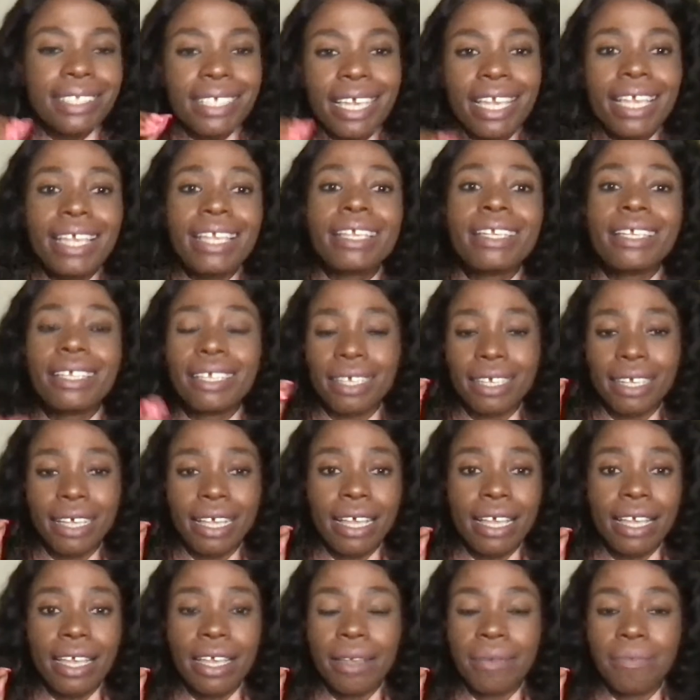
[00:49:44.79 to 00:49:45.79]
take
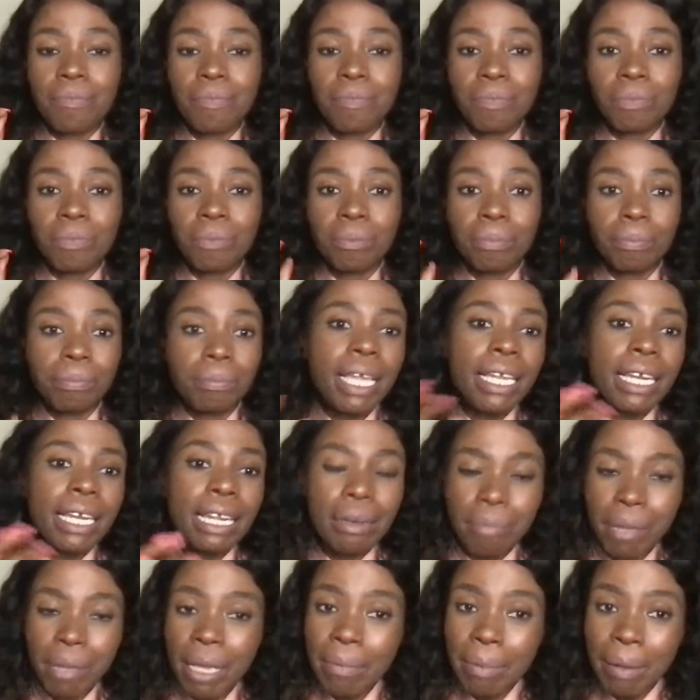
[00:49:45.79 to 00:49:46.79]
pen
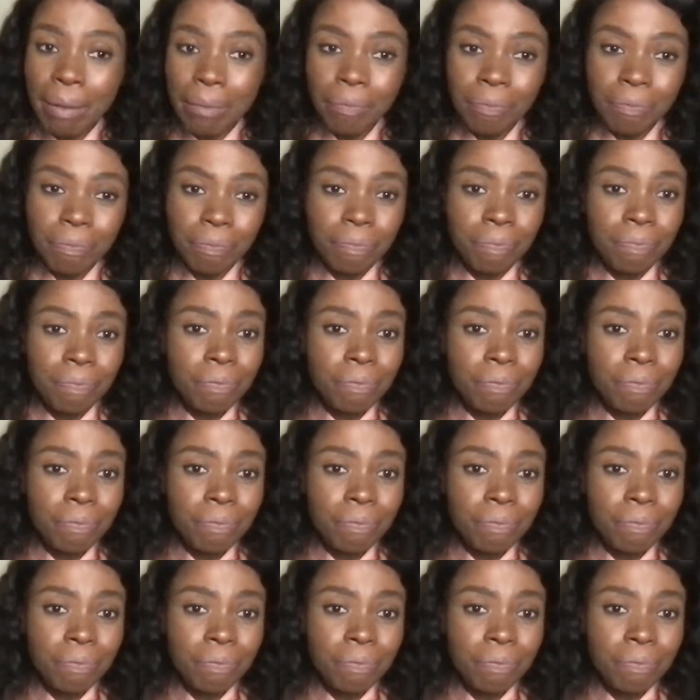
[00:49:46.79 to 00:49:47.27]
and paper,